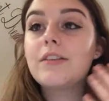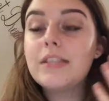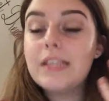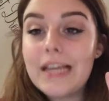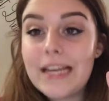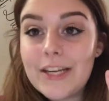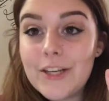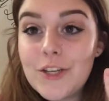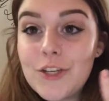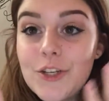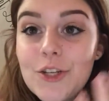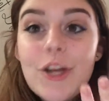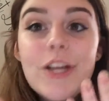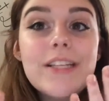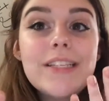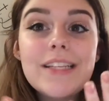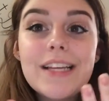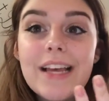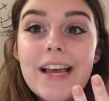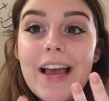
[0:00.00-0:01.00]
It
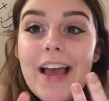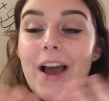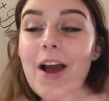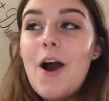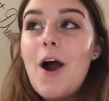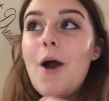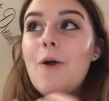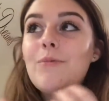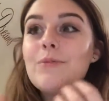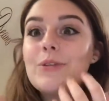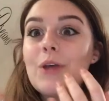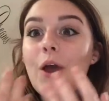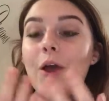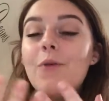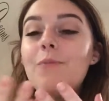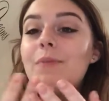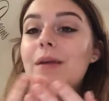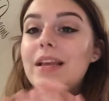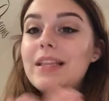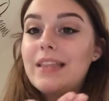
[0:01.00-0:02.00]
should, I was
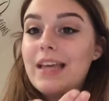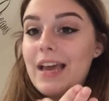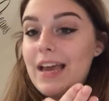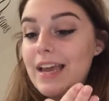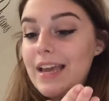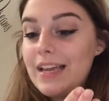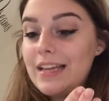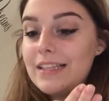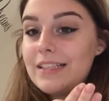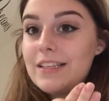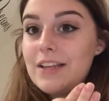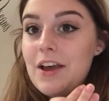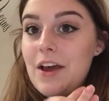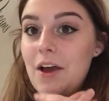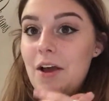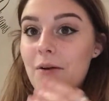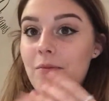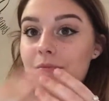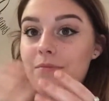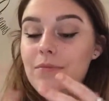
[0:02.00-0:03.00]
hoping that it
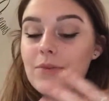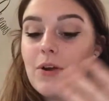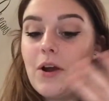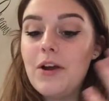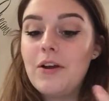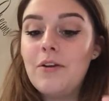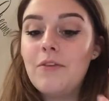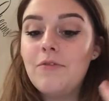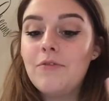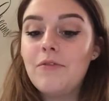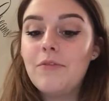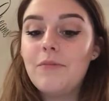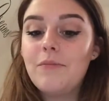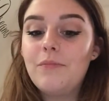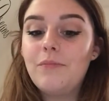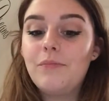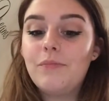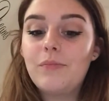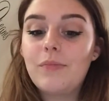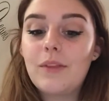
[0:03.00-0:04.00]
kind of
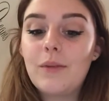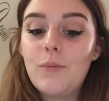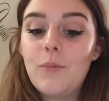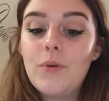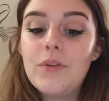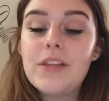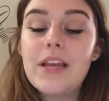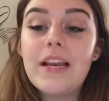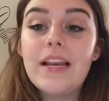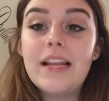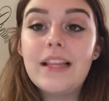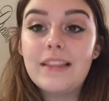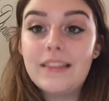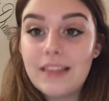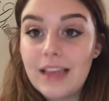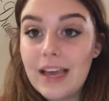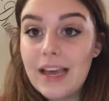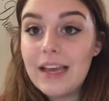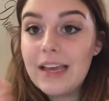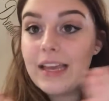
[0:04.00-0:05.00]
presented
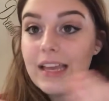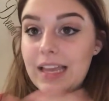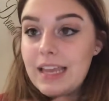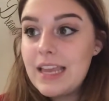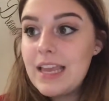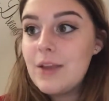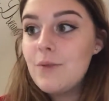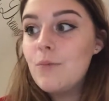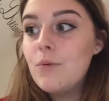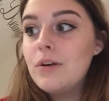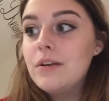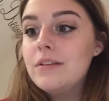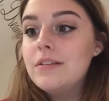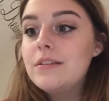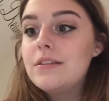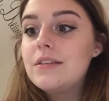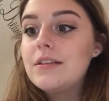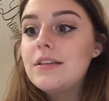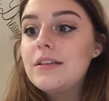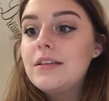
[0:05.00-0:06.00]
that he
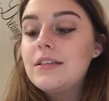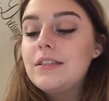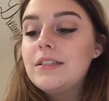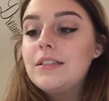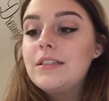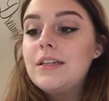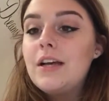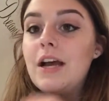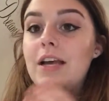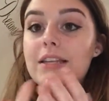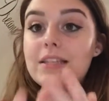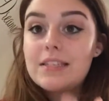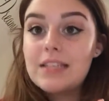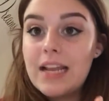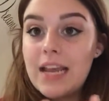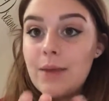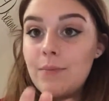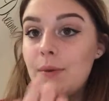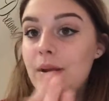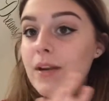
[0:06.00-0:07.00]
was
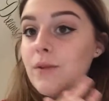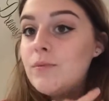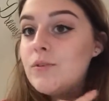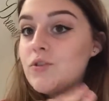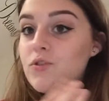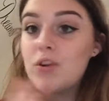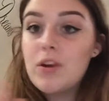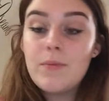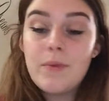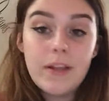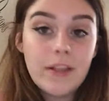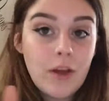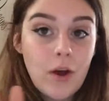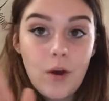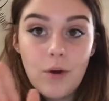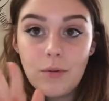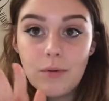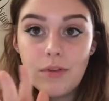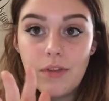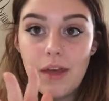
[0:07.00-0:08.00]
asleep and he was dreaming the
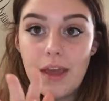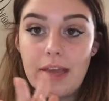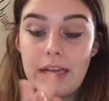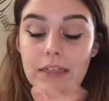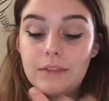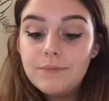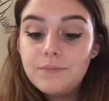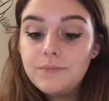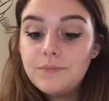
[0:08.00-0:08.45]
whole thing.